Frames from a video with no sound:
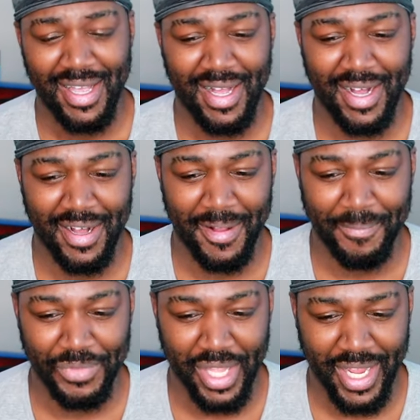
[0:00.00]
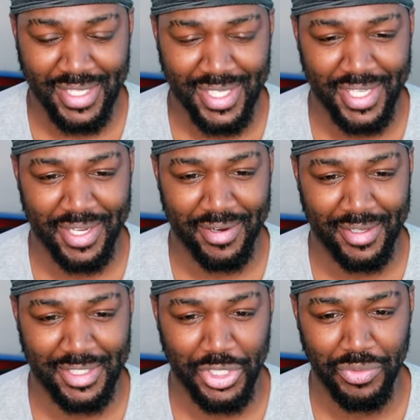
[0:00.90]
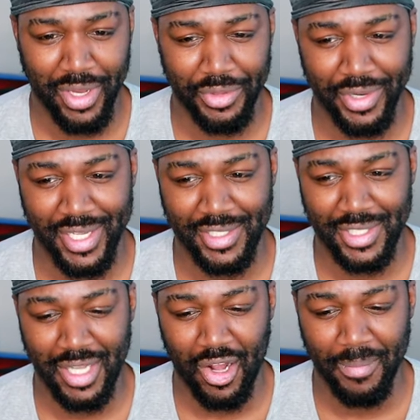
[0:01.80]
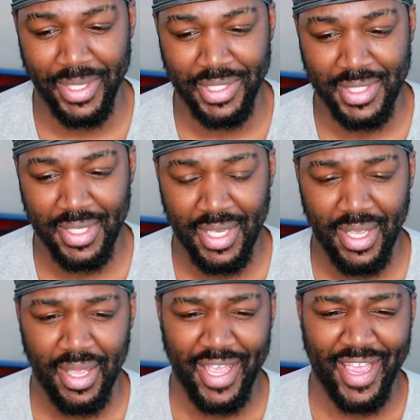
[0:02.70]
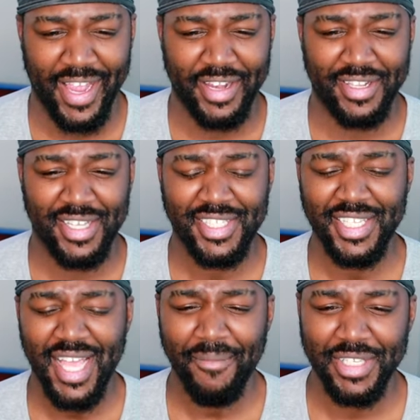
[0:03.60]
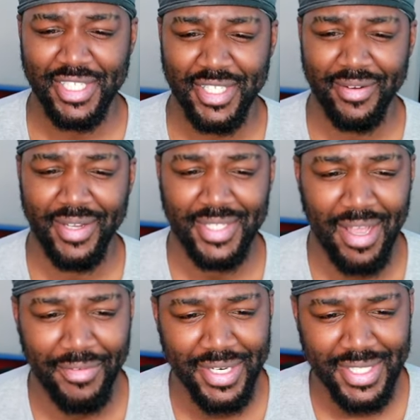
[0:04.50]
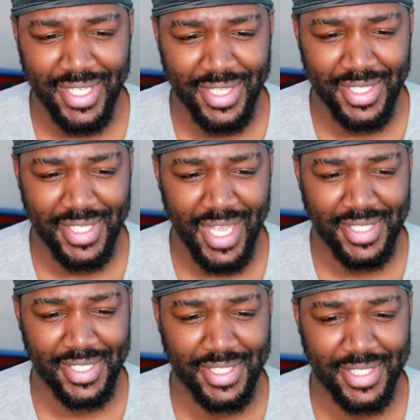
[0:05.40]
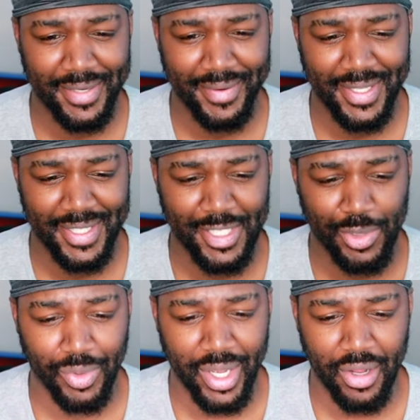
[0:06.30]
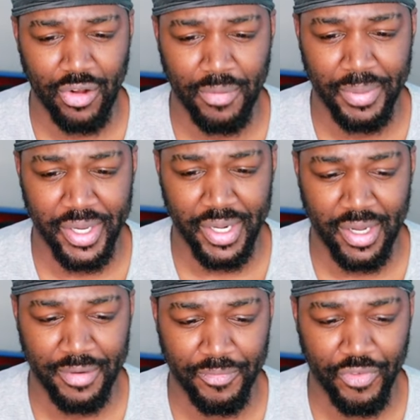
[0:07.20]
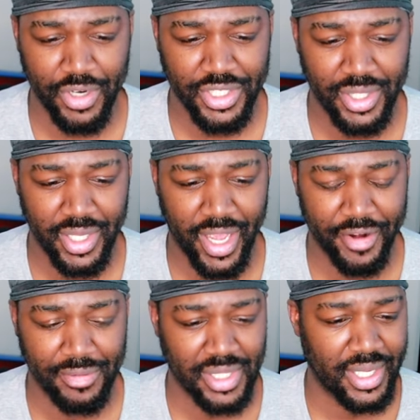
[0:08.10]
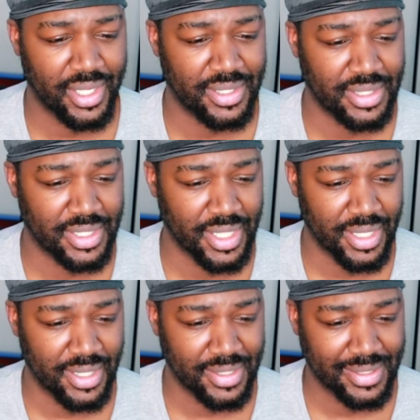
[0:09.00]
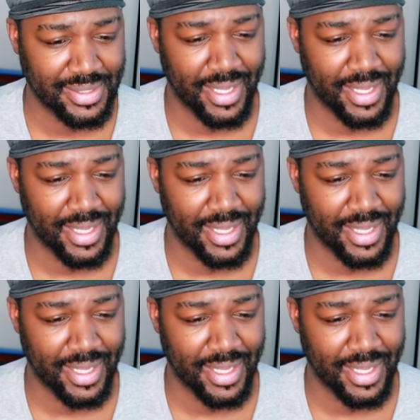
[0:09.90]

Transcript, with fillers: Um, like I say, there are two other installments. And does this have a series? I want to say this has a series as well, but unfortunately, I don't think it does.